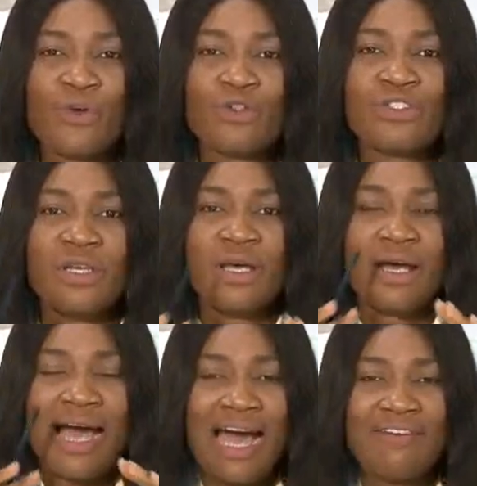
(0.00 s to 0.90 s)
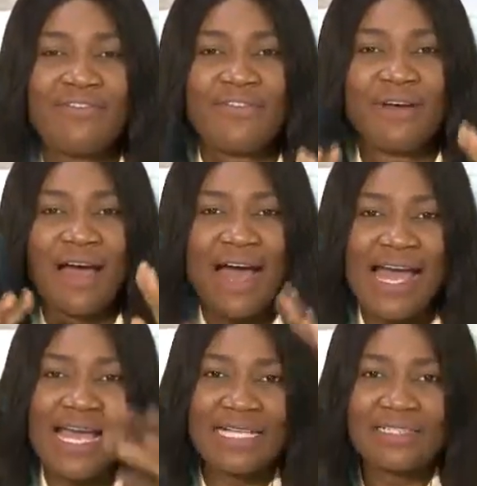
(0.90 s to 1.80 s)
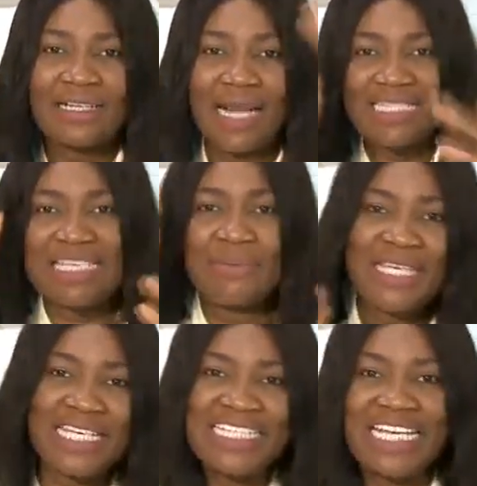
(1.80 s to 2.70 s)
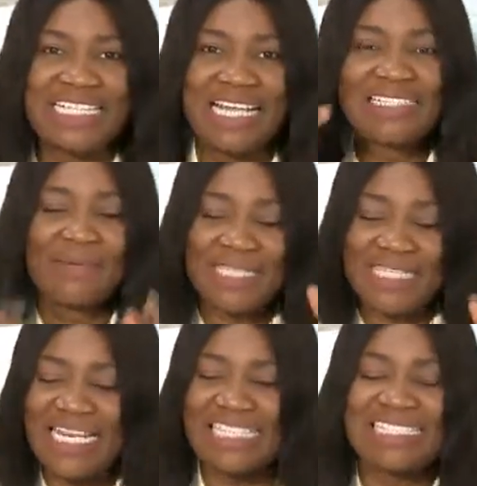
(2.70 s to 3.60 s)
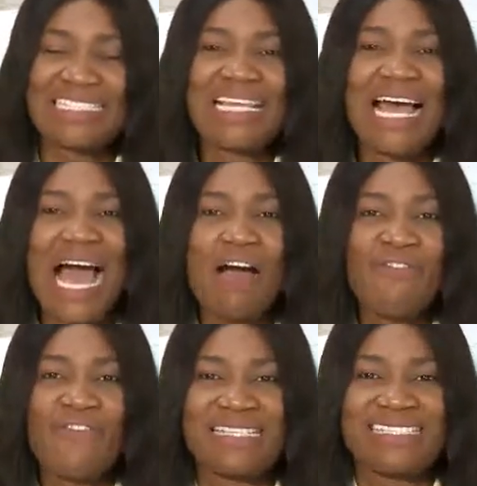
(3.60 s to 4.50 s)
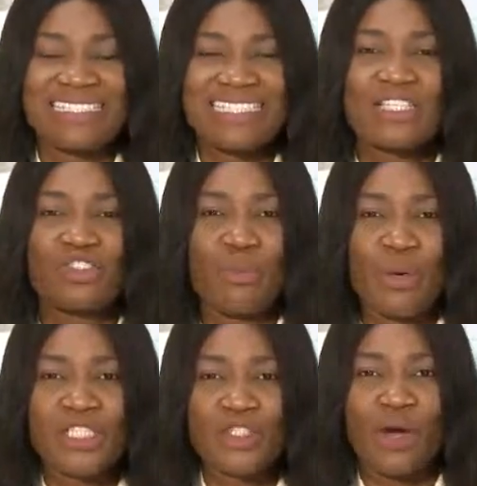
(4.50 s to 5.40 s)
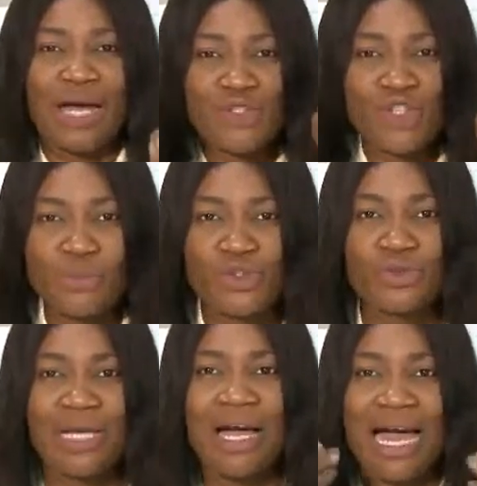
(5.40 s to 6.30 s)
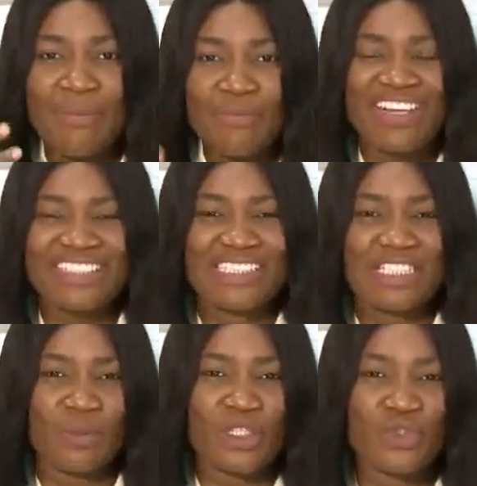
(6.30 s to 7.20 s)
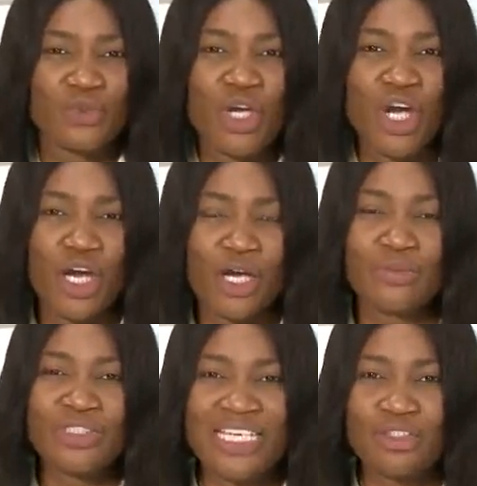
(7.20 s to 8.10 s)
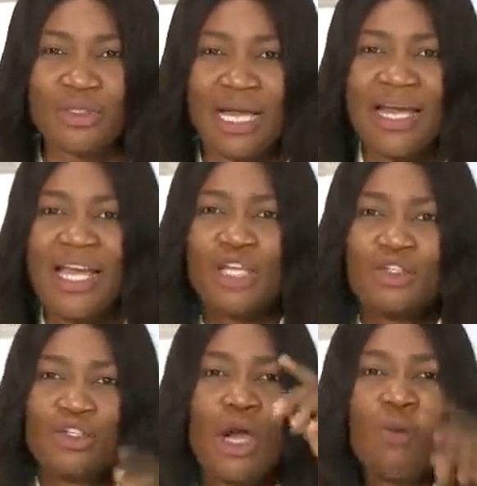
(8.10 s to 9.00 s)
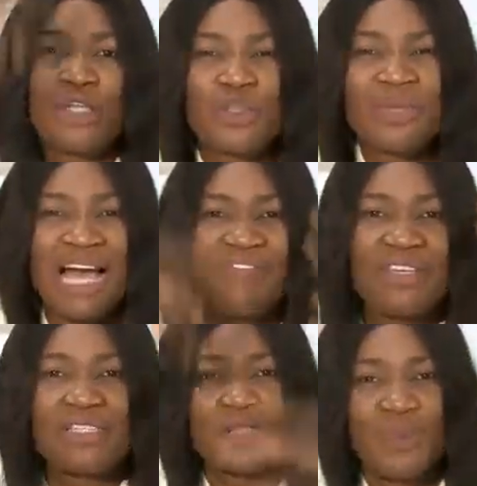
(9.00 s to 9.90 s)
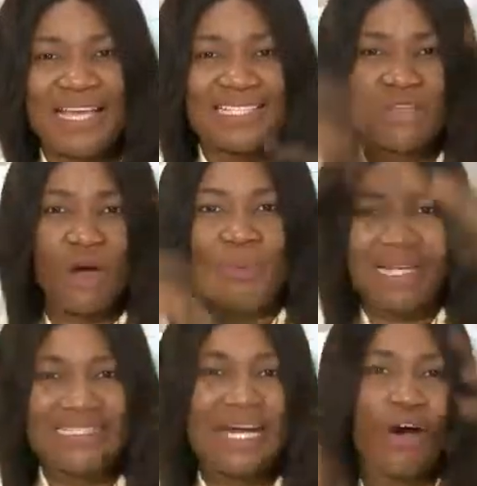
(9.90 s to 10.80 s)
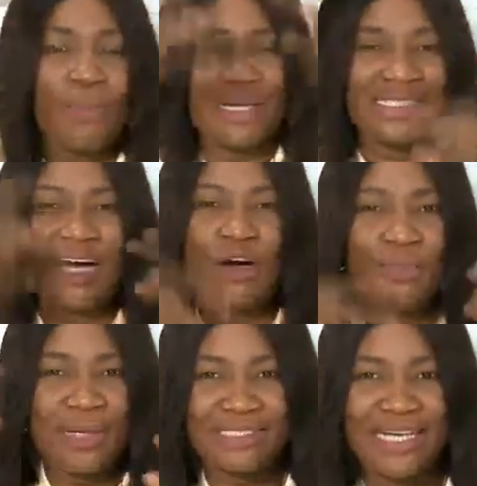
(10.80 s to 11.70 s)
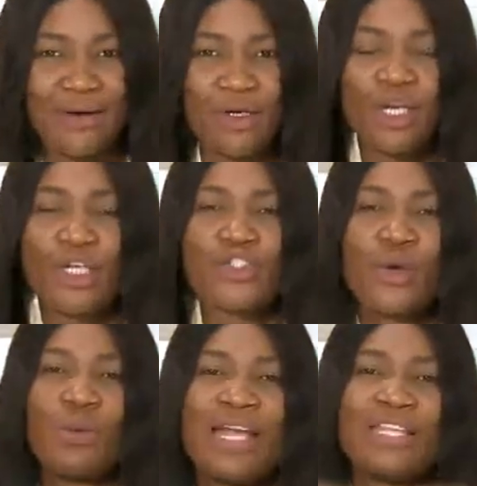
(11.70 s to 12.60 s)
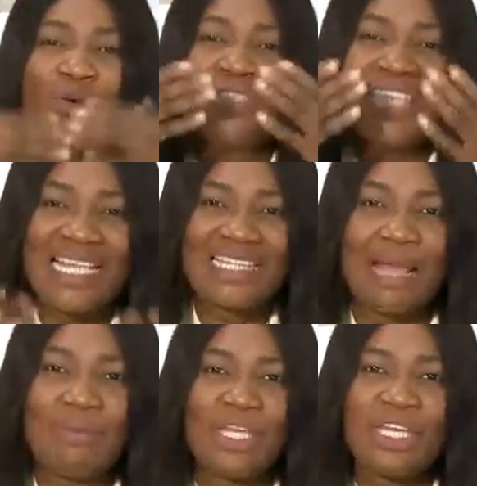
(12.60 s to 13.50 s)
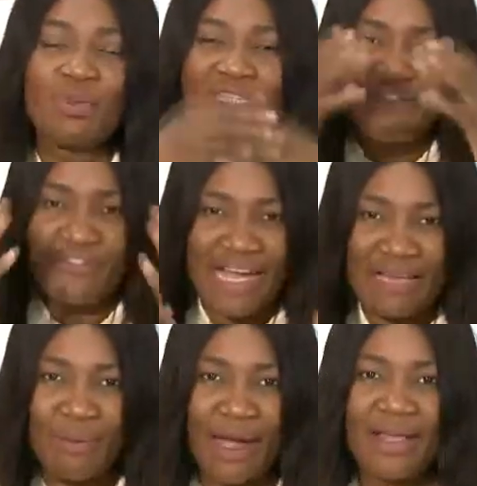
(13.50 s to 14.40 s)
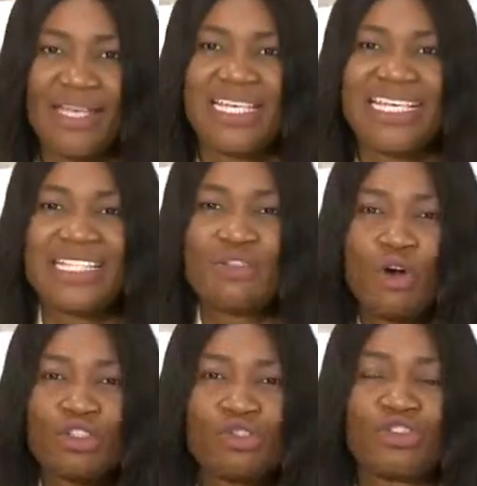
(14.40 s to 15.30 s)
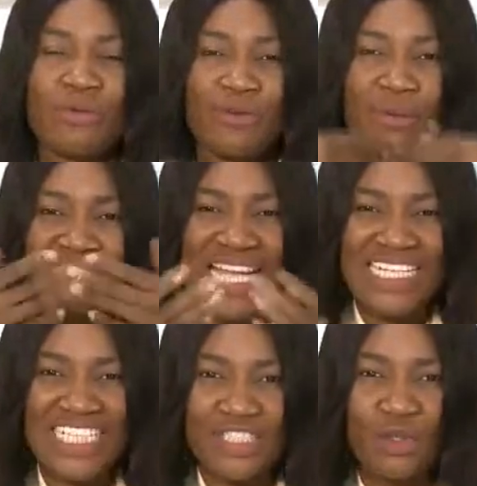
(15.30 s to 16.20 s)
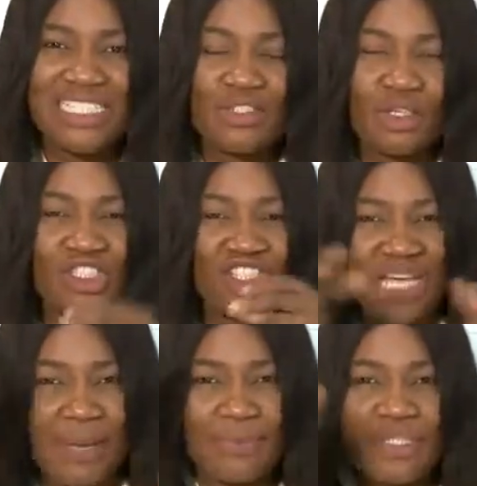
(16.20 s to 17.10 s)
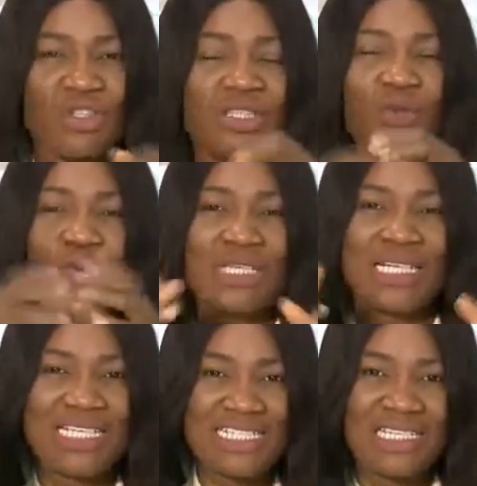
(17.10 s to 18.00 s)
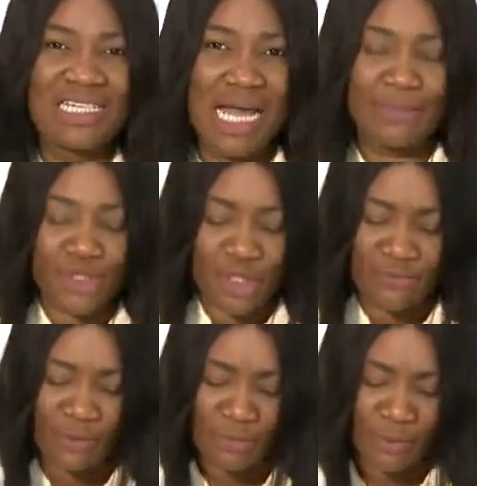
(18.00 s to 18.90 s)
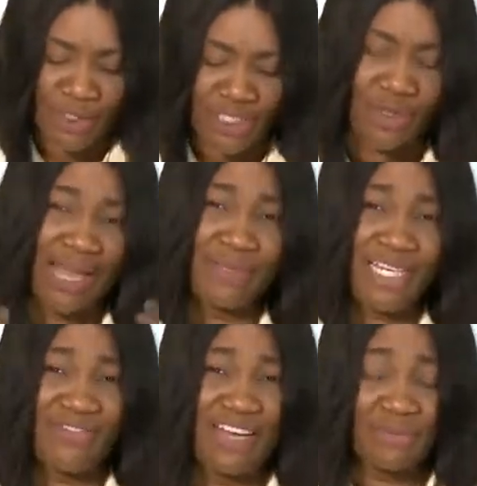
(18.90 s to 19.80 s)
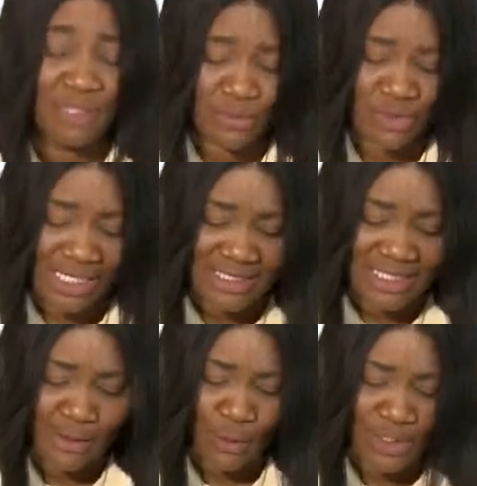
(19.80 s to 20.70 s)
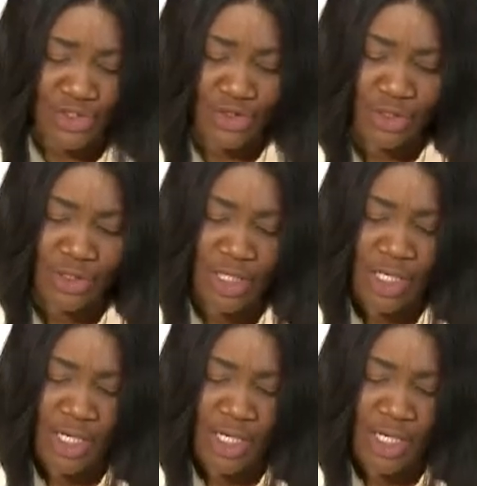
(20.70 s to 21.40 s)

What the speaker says: fruits have higher glycemic index. Glycemic index is how fast it takes your body to absorb sugar, how fast it takes your body to take sugar. You don't want to be having spikes up and down, up and down, up and down. So when you take them in with the fiber, it goes through some form of digestion. It's not sharp, it's not quickly, easily absorbed from the body. So I believe I've been able to answer your question